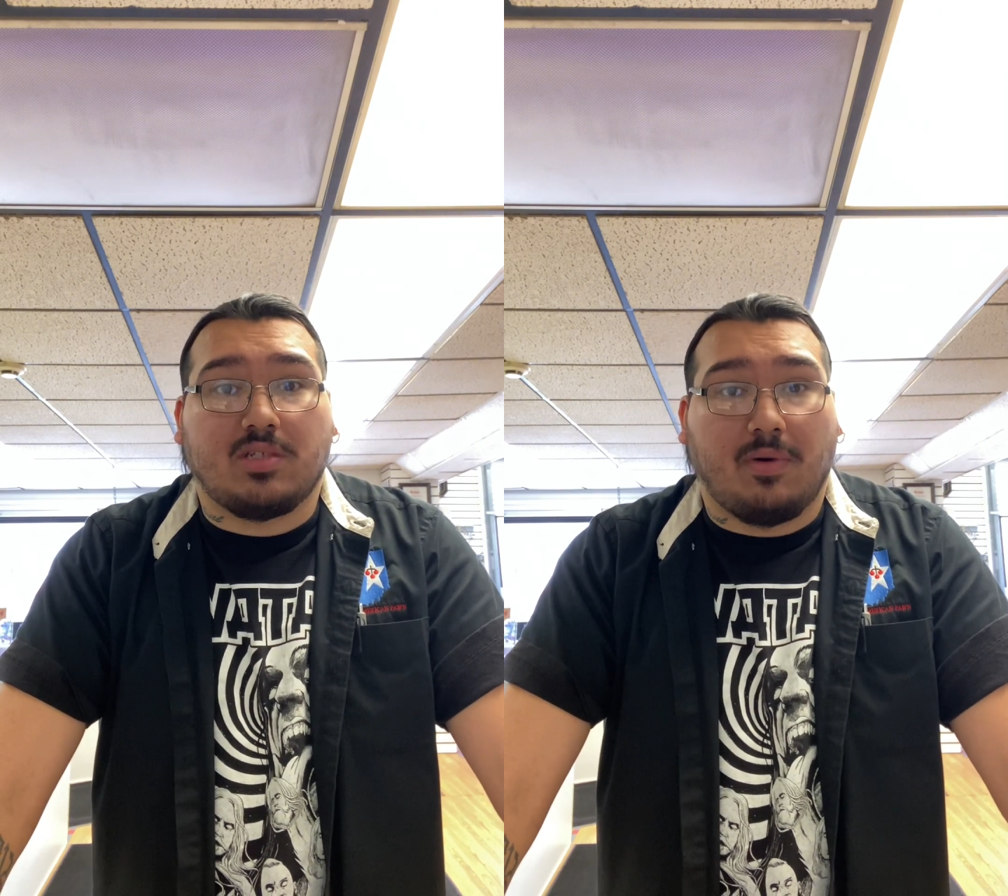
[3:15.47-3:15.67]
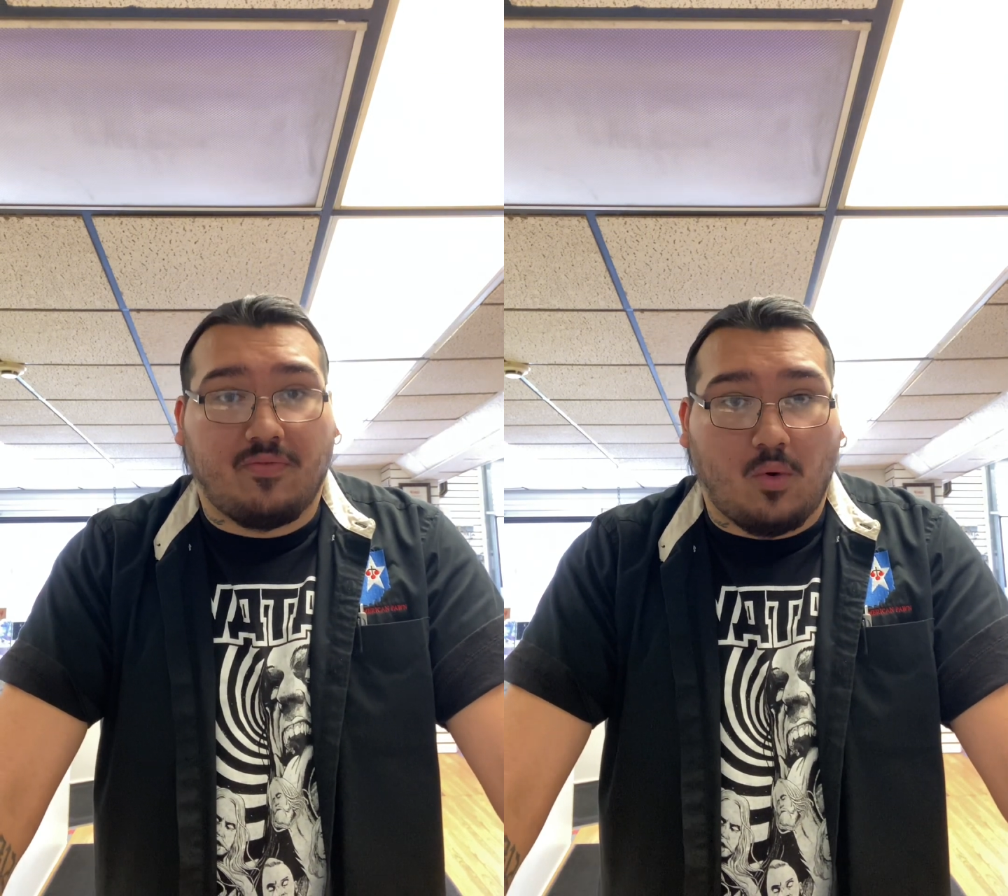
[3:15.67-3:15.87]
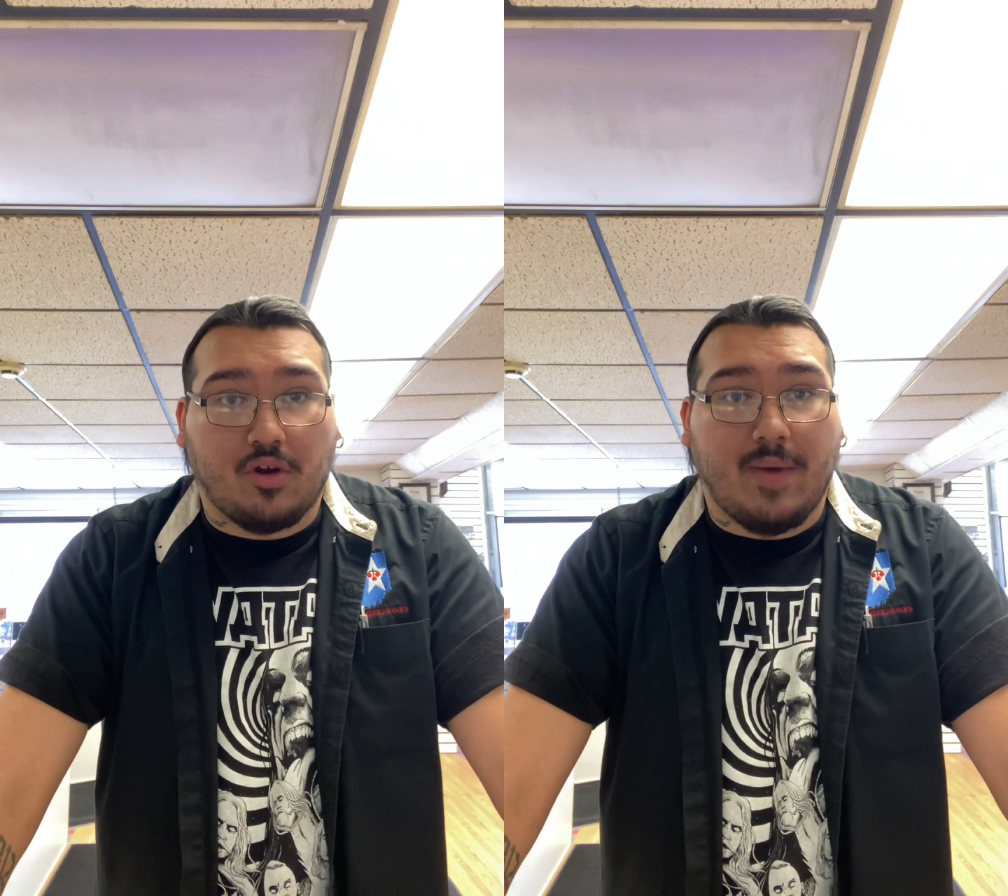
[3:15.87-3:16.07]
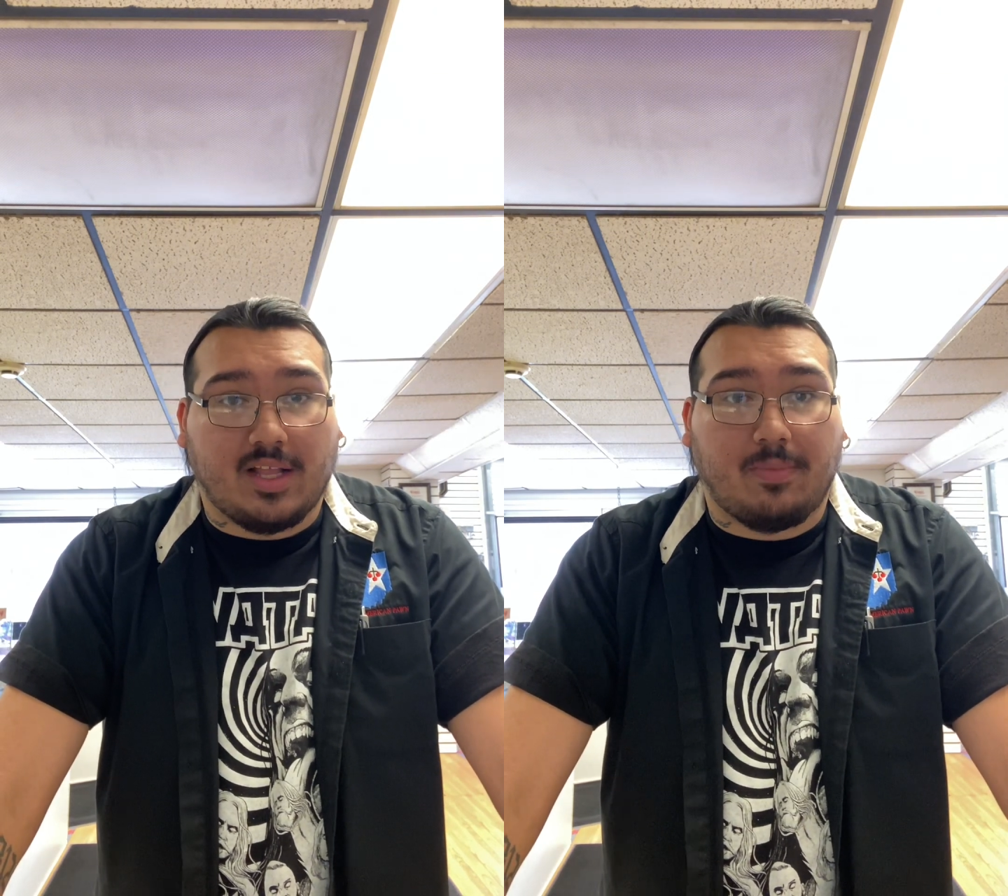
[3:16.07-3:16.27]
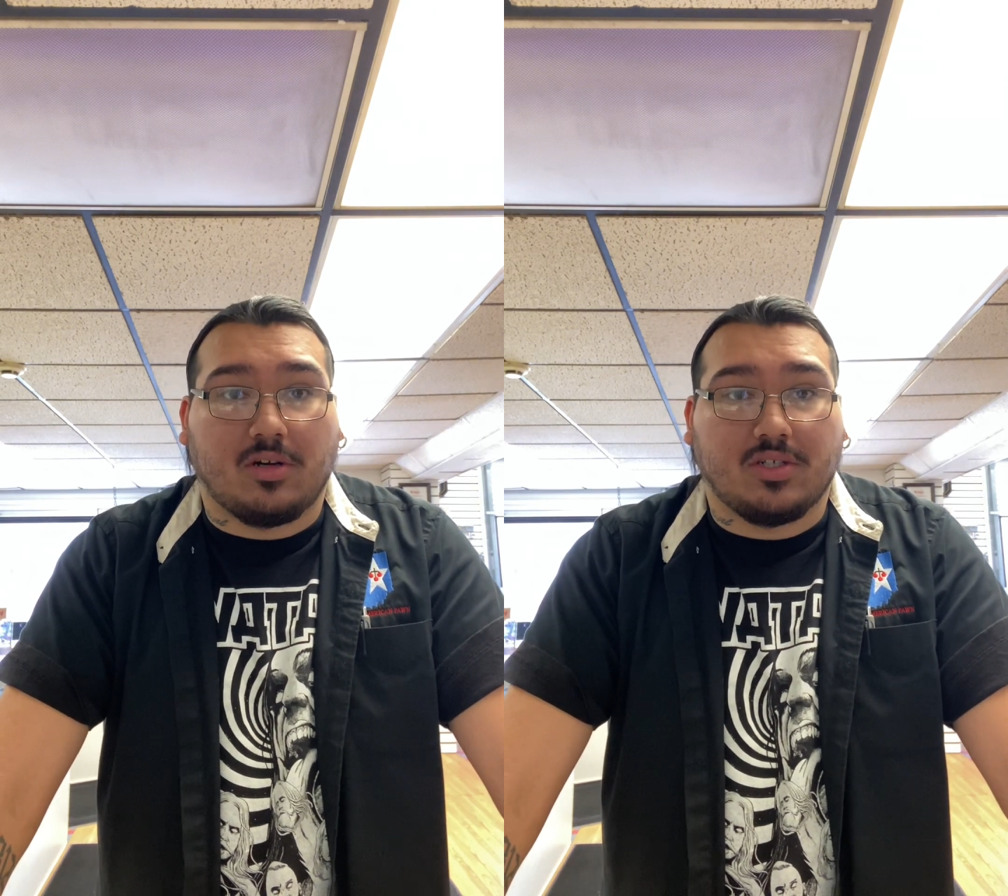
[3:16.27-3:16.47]
before you make
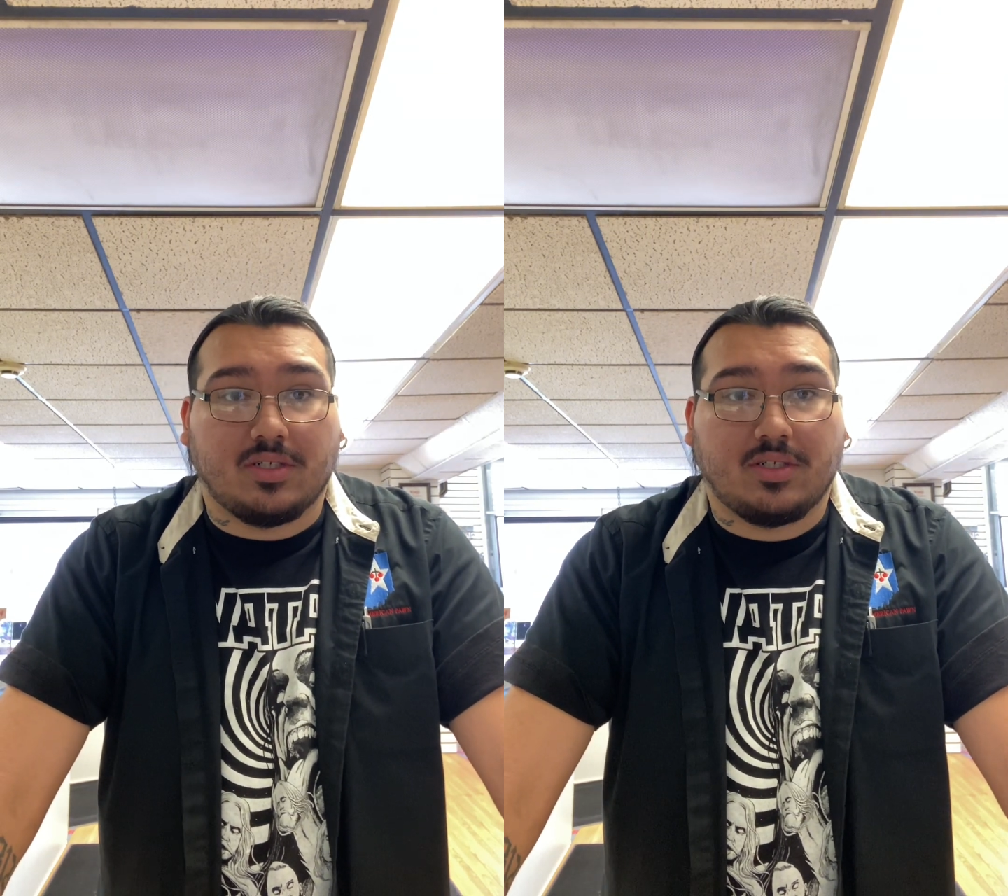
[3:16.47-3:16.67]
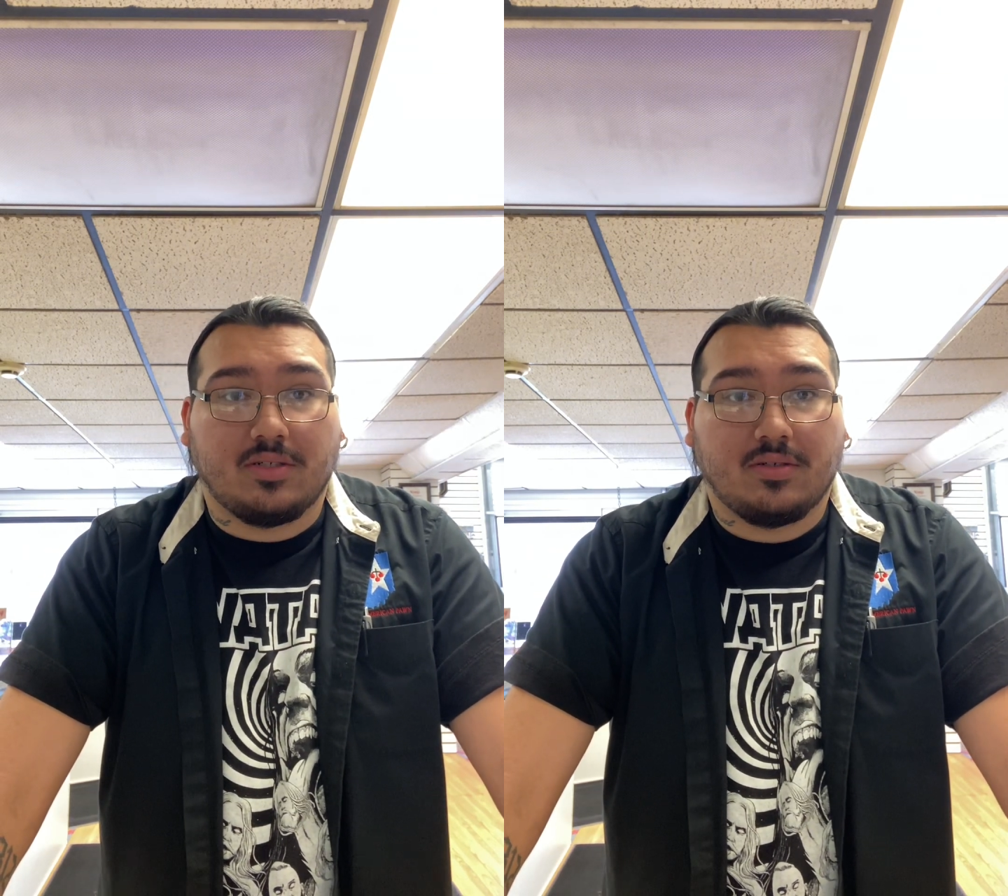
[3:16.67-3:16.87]
the purchase.